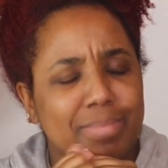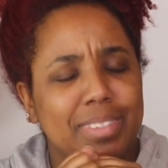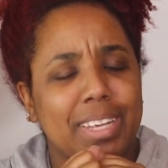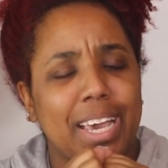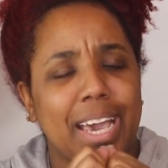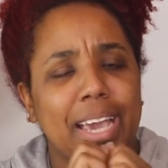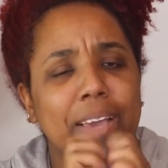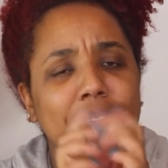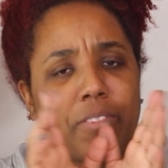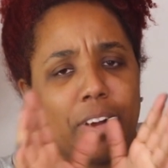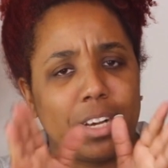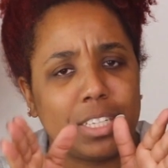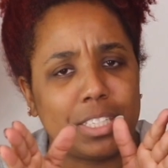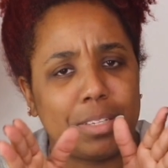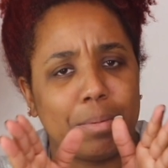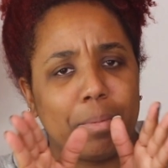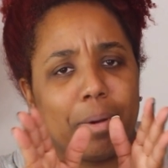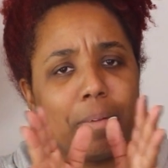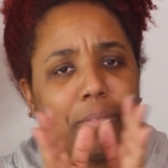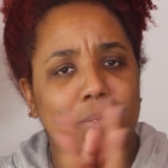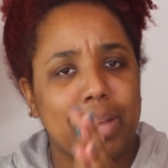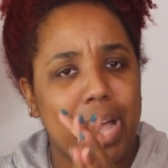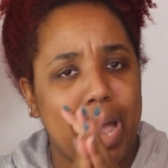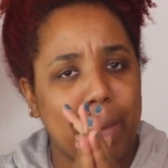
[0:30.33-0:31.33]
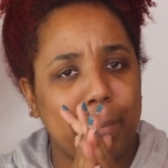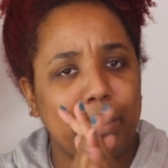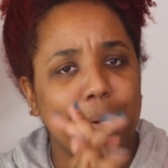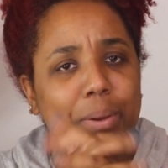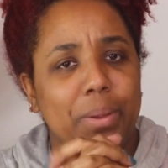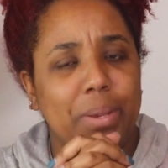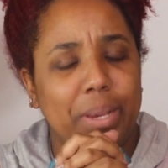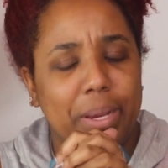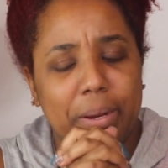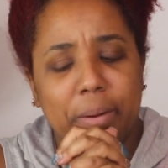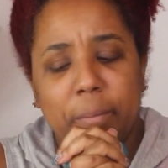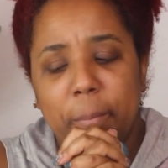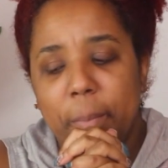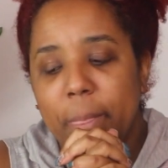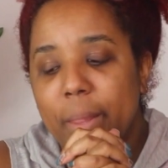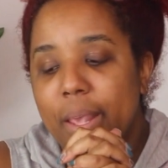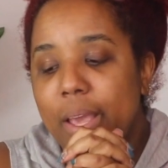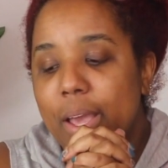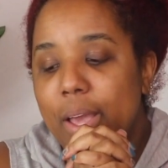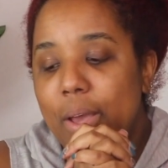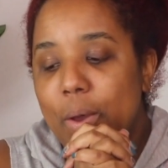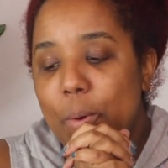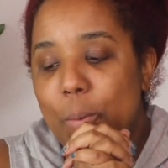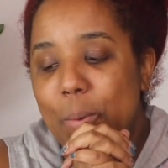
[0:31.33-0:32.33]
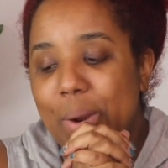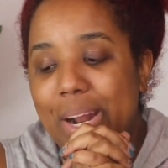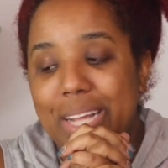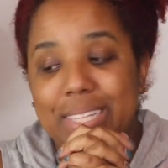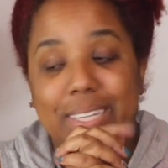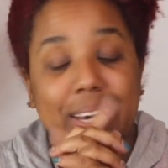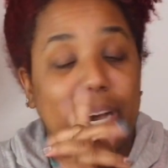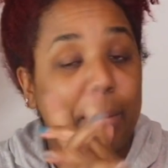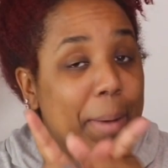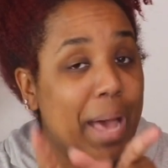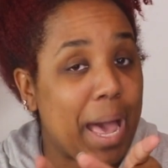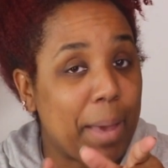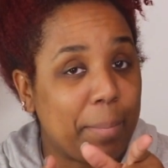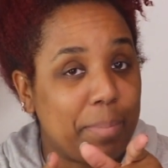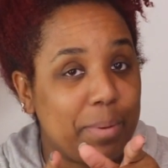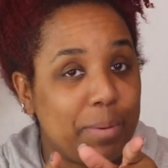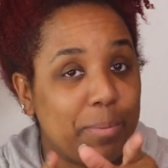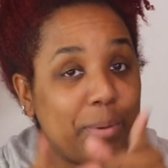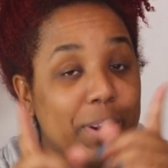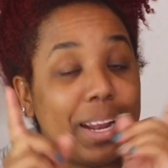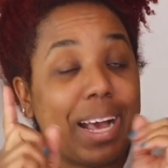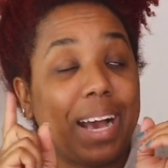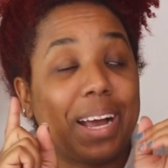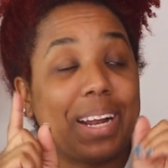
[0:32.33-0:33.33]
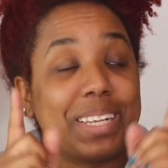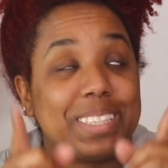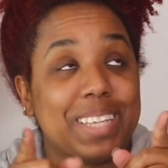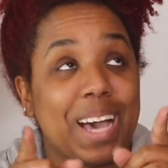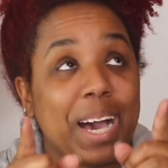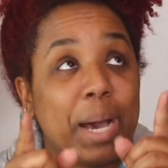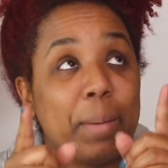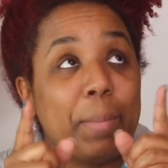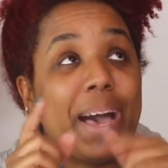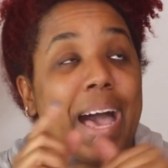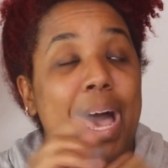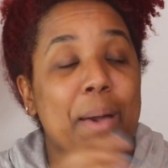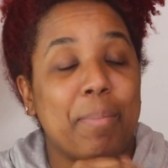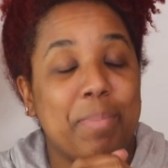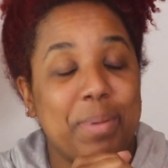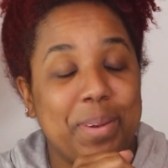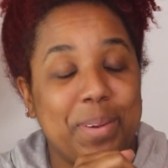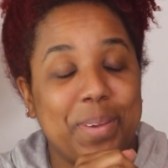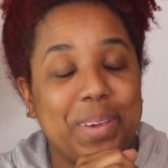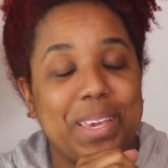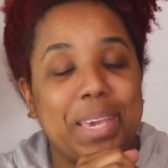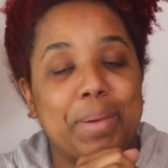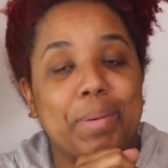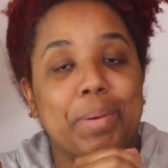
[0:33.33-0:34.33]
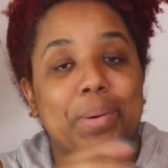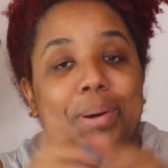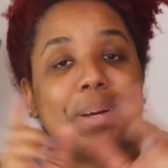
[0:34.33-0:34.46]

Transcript: Okay, first of all, Happy New Year. When I talk about we're not going to talk about Happy New Year.